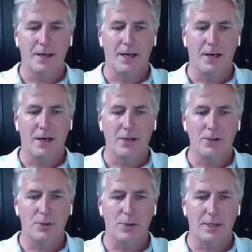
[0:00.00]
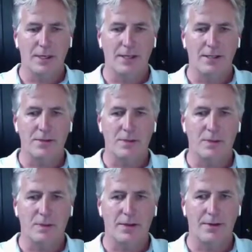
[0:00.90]
I also realized
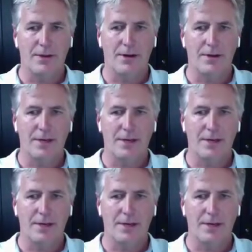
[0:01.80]
while there